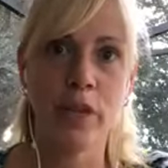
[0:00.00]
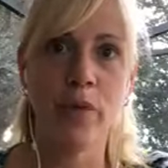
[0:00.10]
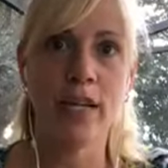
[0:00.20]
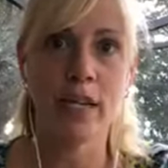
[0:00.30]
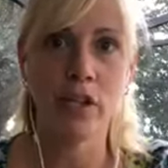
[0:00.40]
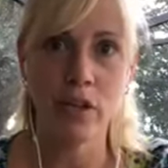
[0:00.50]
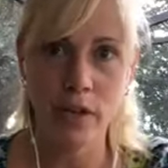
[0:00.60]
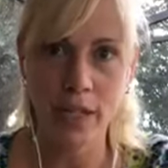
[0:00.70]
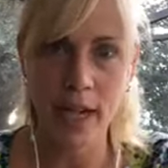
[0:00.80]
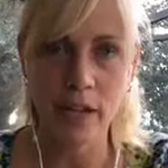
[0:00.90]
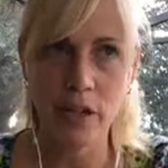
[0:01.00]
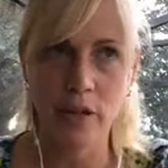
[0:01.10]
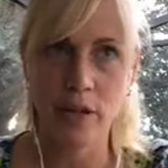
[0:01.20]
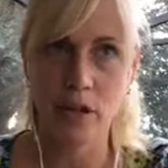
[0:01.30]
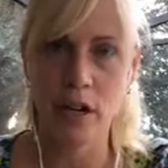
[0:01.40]
we did do a TENS
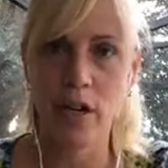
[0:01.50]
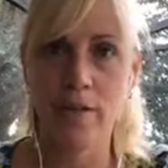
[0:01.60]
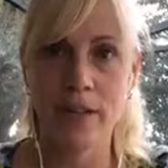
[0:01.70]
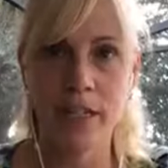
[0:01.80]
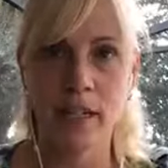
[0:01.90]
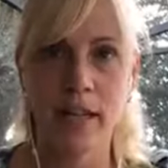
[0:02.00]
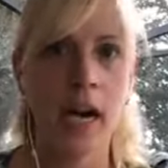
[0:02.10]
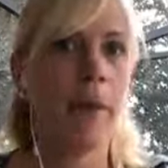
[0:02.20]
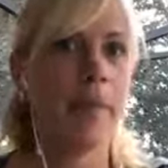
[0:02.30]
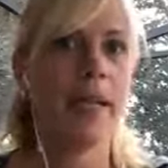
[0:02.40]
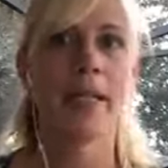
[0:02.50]
unit during her physical therapy.